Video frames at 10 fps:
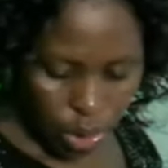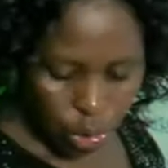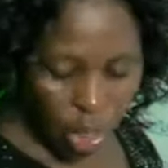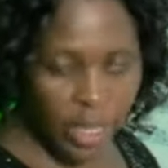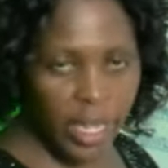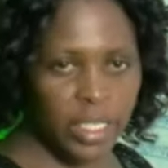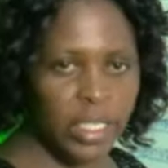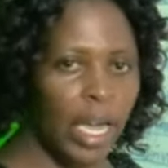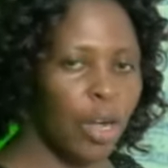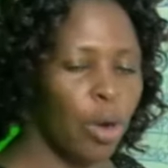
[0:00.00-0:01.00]
So the
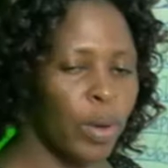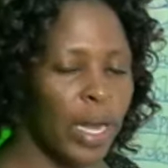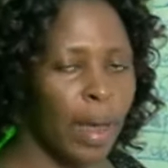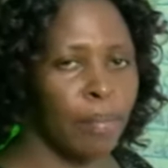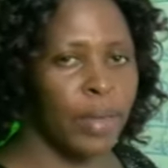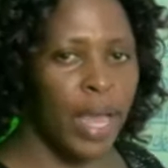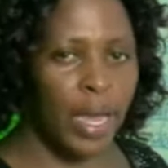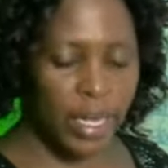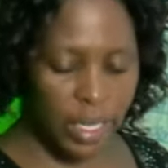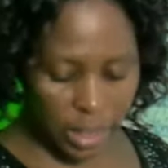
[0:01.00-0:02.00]
S circle will
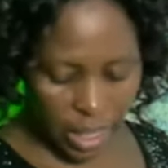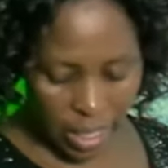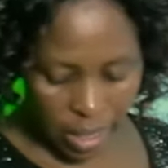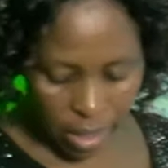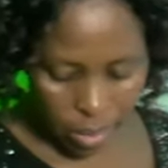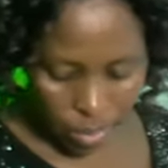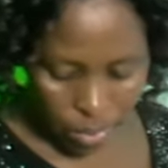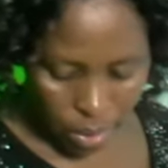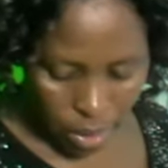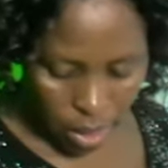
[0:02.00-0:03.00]
appear inside the
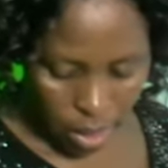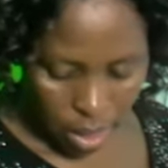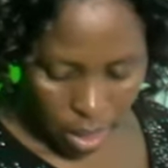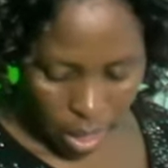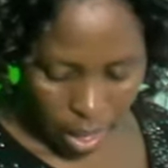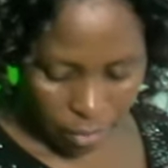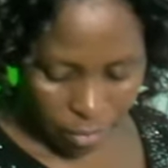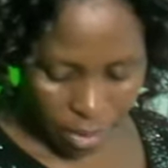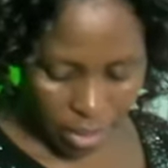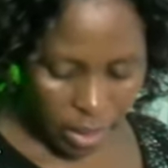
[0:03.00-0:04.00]
hook.
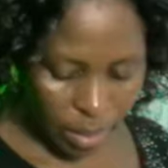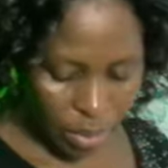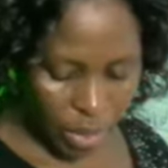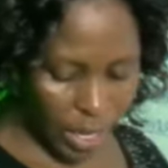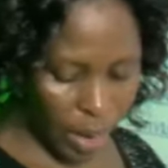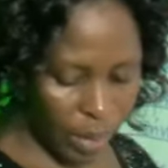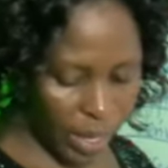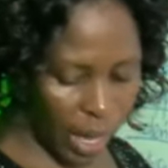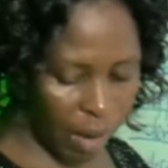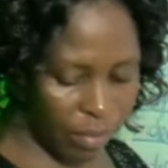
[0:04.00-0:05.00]
For example, here
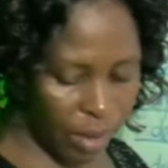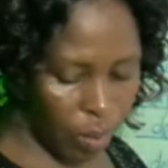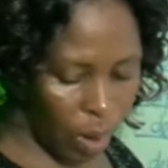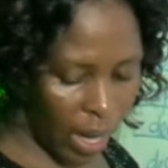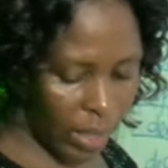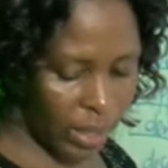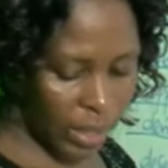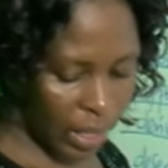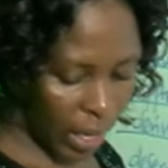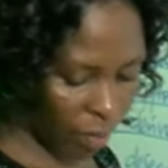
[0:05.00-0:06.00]
we have the
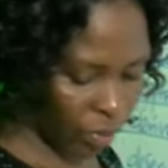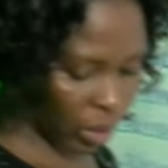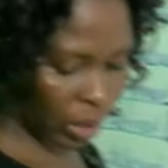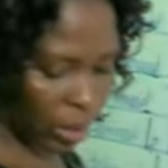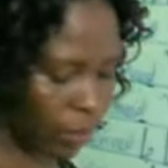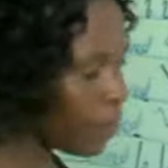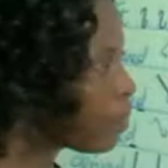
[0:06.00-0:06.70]
word graphs.